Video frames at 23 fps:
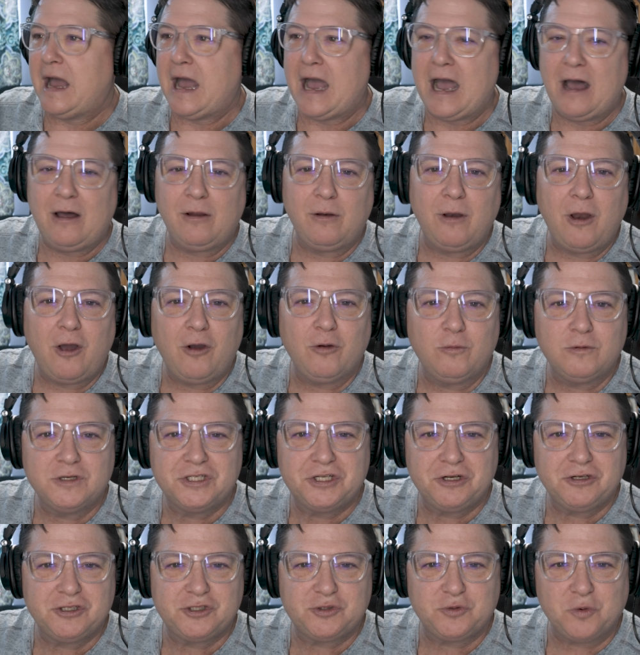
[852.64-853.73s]
how long
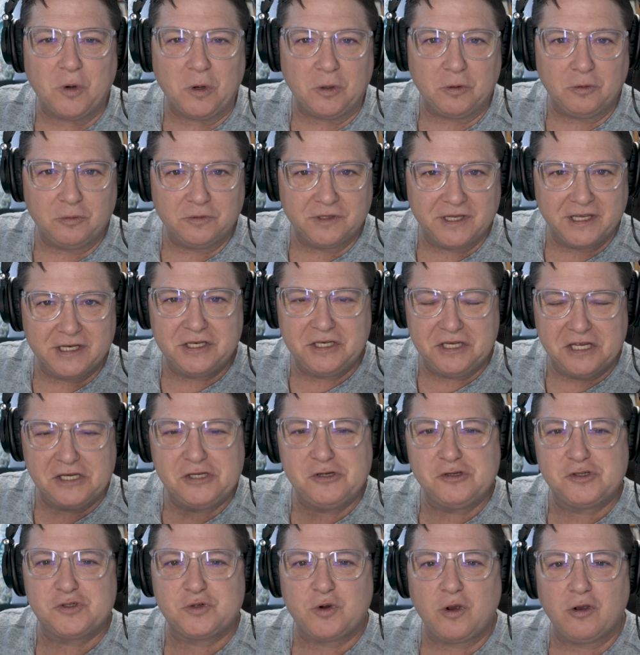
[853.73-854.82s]
was your struggle did
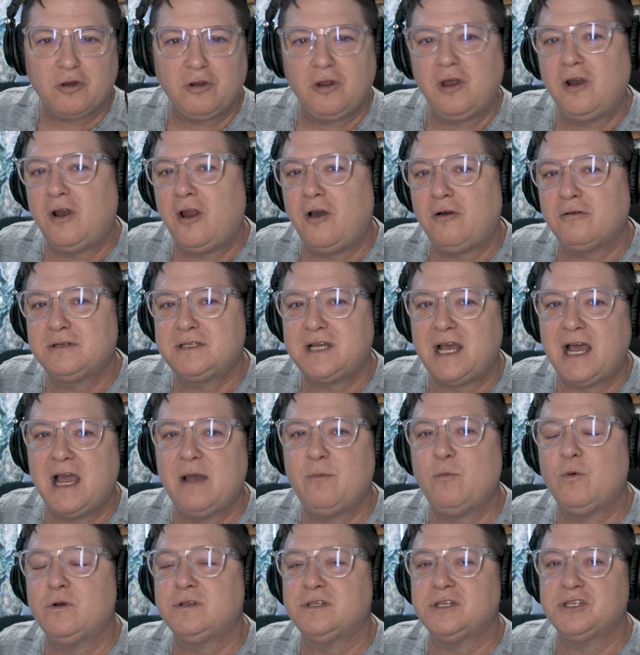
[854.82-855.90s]
did you struggle a long
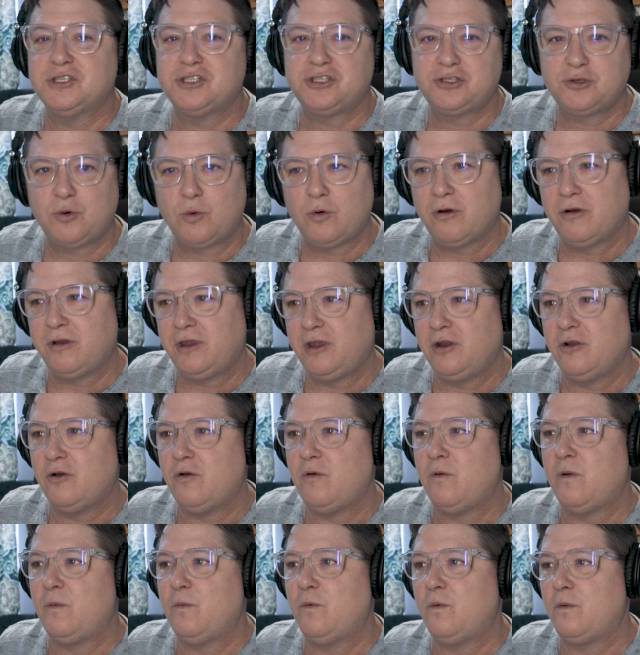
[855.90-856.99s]
time was it short you
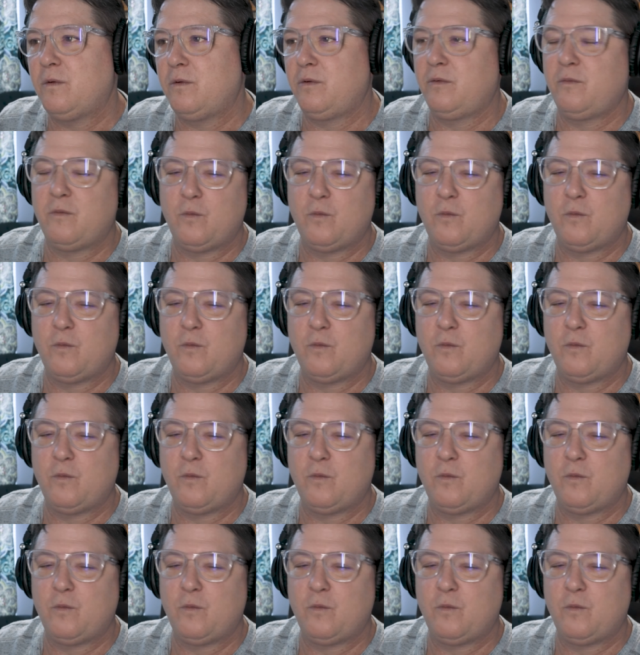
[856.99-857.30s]
know